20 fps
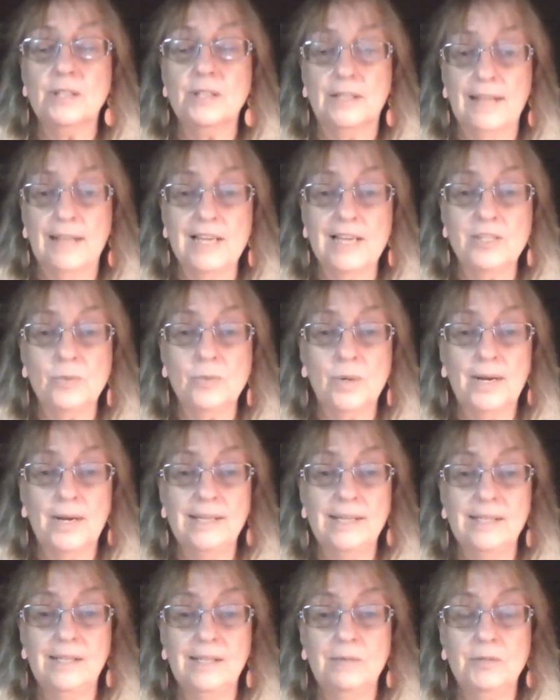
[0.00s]
The last one
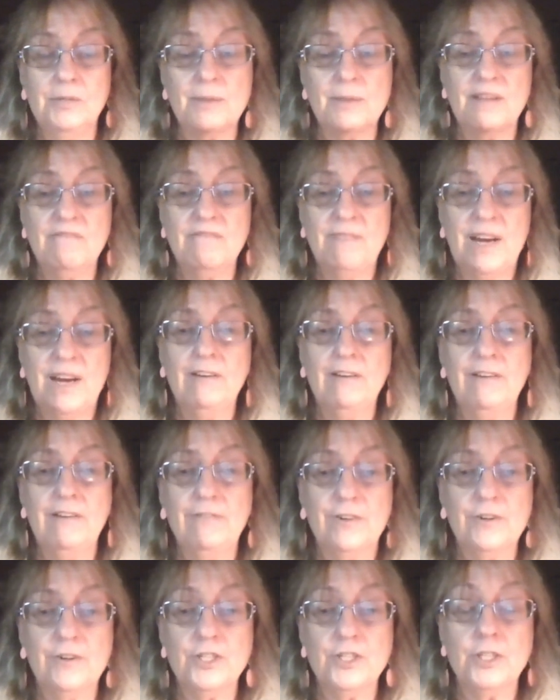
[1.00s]
I did was my very
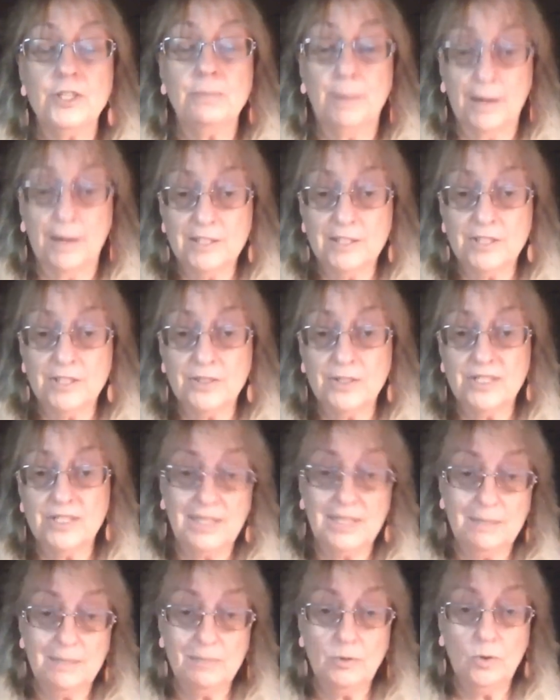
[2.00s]
first sponsored
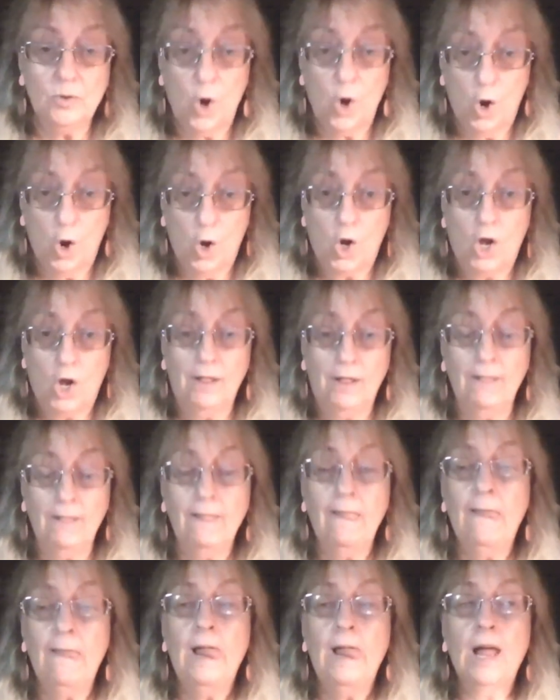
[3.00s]
TEMU
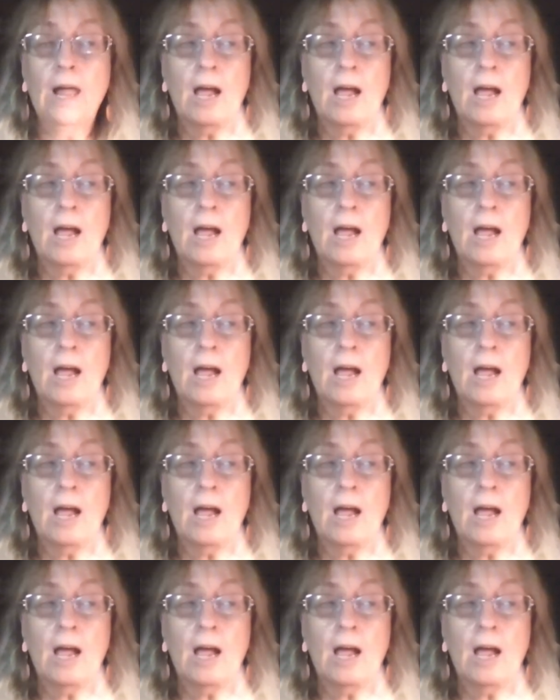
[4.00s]
Haul,